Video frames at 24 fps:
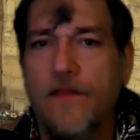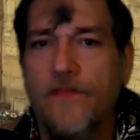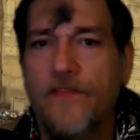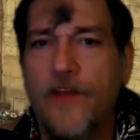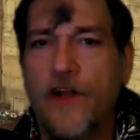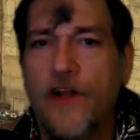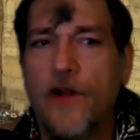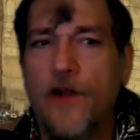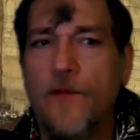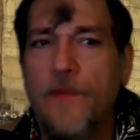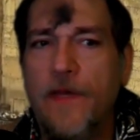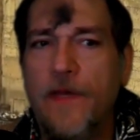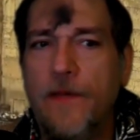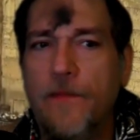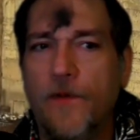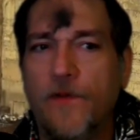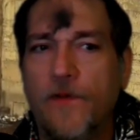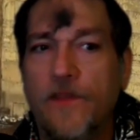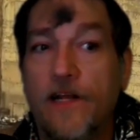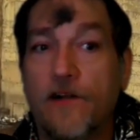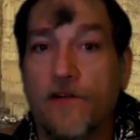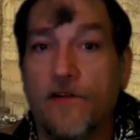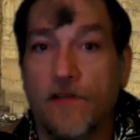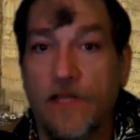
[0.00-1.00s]
There are
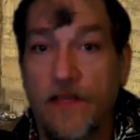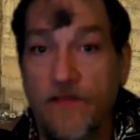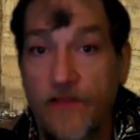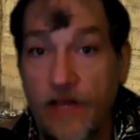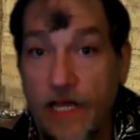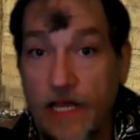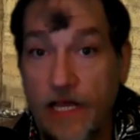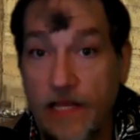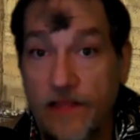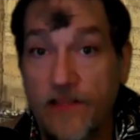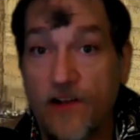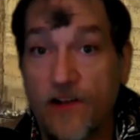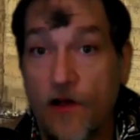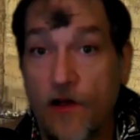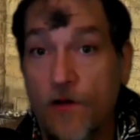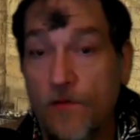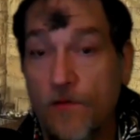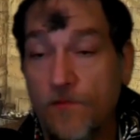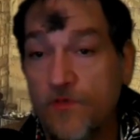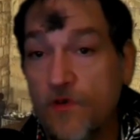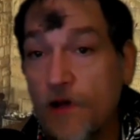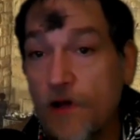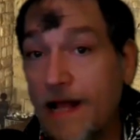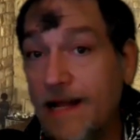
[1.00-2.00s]
people that are living in their
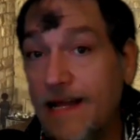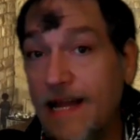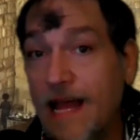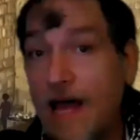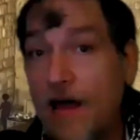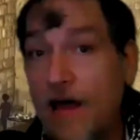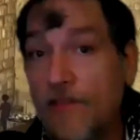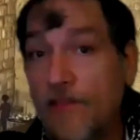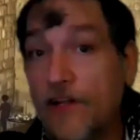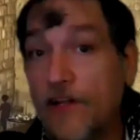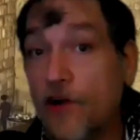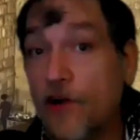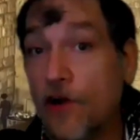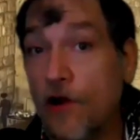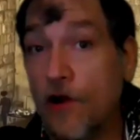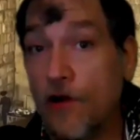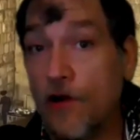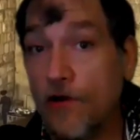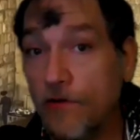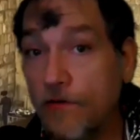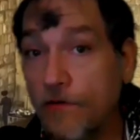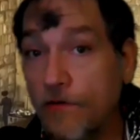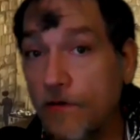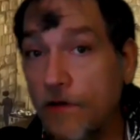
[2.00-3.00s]
homes right now that are
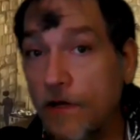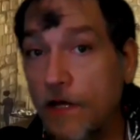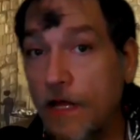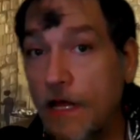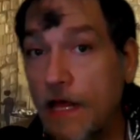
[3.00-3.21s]
hurting